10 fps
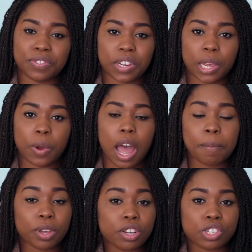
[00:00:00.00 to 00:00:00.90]
video
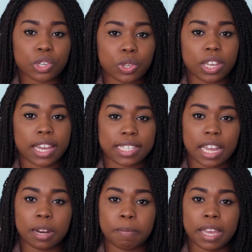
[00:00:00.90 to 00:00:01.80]
I'm going to show you guys
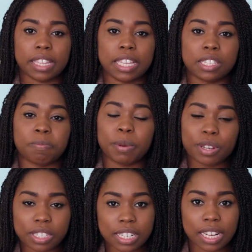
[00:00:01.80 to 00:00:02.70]
how to make these
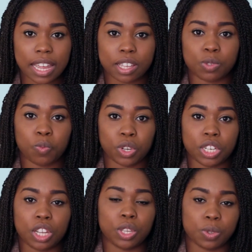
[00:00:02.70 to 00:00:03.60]
personalized
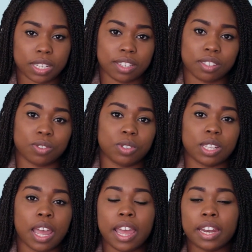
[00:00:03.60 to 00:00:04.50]
wooden utensils.
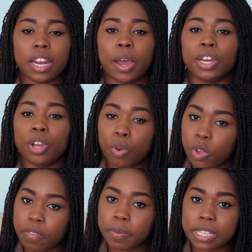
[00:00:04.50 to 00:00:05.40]
Now I know
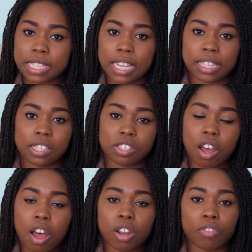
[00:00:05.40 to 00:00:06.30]
we've been seeing these
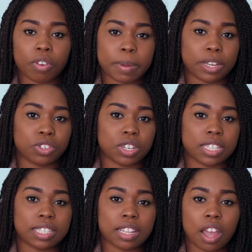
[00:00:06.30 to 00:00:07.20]
all over
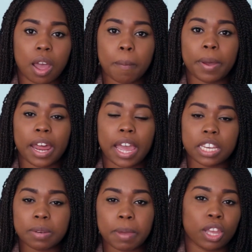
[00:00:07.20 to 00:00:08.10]
Pinterest but I
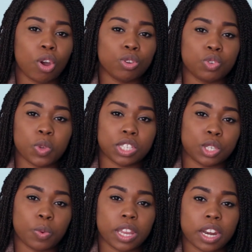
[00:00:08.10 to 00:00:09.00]
did my own twist
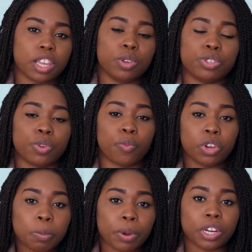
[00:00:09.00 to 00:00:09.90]
to it and I used a
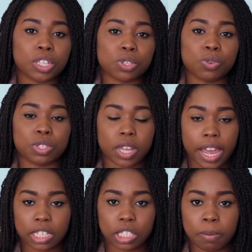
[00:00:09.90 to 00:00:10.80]
wood burning tool to
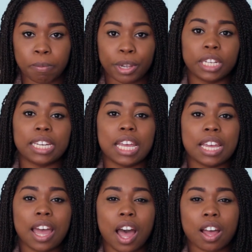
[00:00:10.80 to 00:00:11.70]
actually burn in
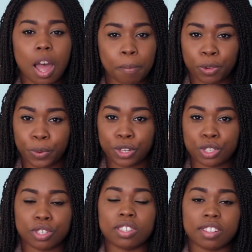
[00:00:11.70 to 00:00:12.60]
a couple
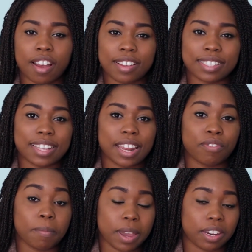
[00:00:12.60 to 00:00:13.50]
words to songs that
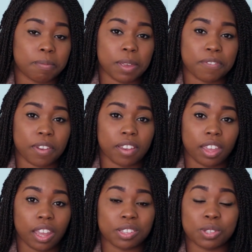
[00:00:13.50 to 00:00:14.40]
reminded me of
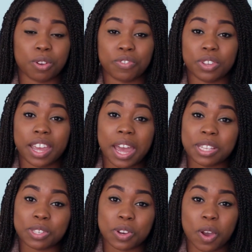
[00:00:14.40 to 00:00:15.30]
cooking. So if you
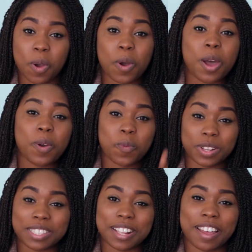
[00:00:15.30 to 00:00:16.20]
guys know
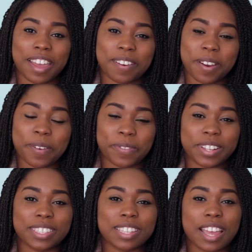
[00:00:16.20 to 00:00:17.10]
what song I
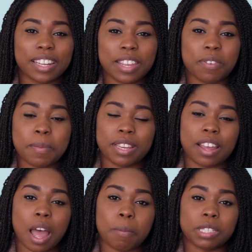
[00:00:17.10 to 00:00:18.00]
reference, leave them in the
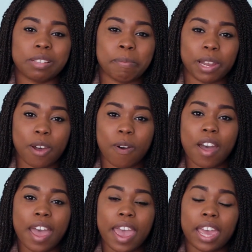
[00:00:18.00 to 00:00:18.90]
comments below
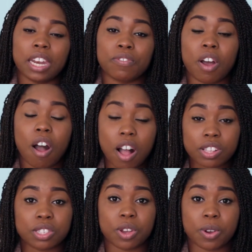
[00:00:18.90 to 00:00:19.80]
and if
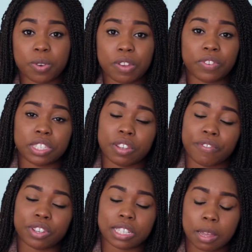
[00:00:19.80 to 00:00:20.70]
also if it's your
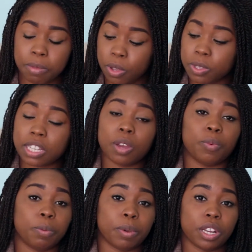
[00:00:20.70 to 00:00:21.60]
first time using a
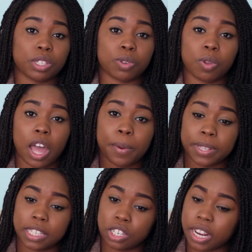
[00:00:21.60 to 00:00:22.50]
wood burning tool I would
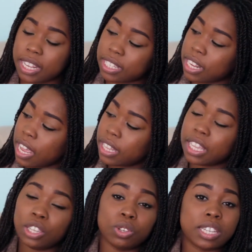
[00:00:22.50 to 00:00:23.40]
suggest
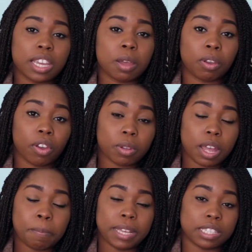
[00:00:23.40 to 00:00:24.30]
that you take a,
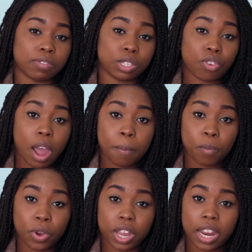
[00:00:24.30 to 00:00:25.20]
a piece of scrap
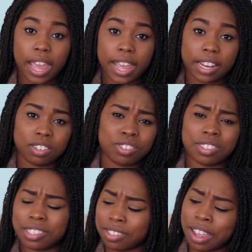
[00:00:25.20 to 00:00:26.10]
wood and
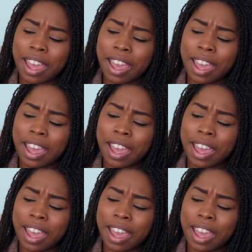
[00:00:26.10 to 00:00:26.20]
just